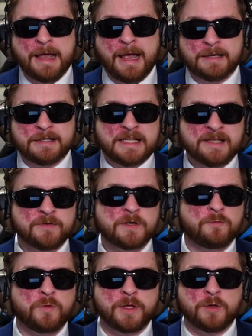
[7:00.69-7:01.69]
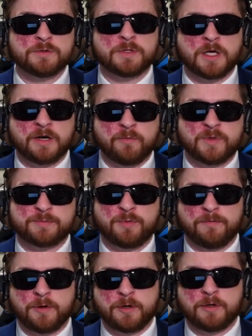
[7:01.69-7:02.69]
And even if we use the government's
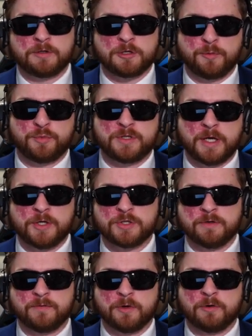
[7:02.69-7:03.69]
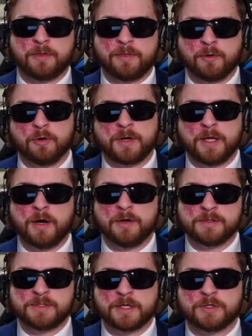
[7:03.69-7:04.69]
perverted interpretation of their authority
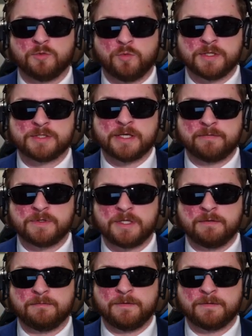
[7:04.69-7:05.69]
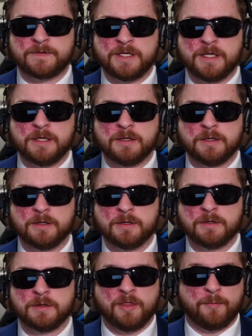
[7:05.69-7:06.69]
under Section 117.15,
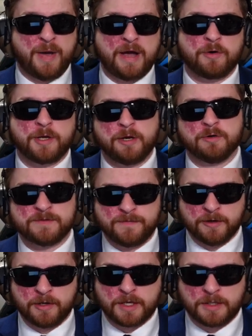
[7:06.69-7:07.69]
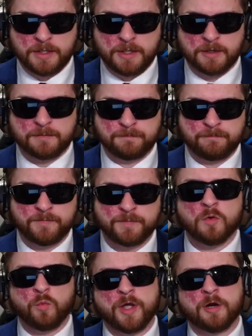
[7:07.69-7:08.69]
the power here is very clear.
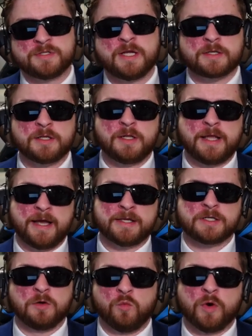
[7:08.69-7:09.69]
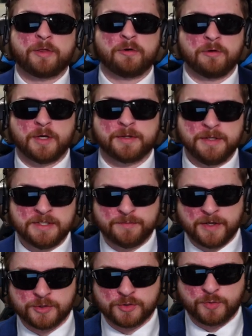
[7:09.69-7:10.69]
We aren't technically asking whether or not these
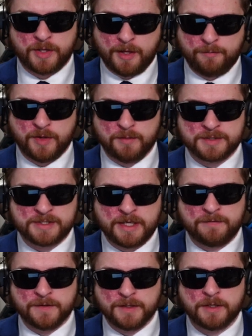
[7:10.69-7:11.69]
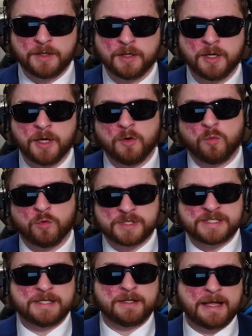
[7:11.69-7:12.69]
measures will help public safety. We're
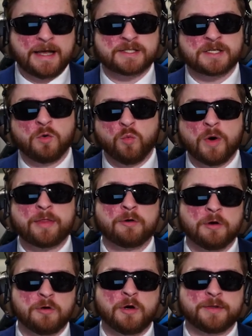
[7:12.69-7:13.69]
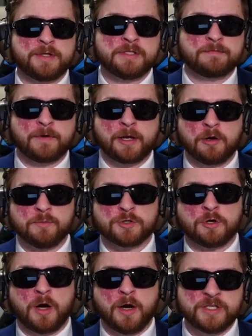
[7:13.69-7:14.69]
still asking whether or not these firearms
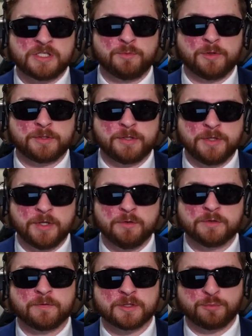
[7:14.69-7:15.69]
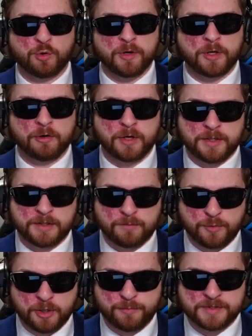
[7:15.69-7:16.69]
are reasonable to use for sporting or hunting
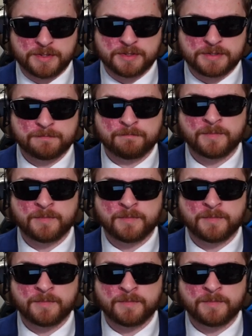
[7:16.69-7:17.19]
purposes,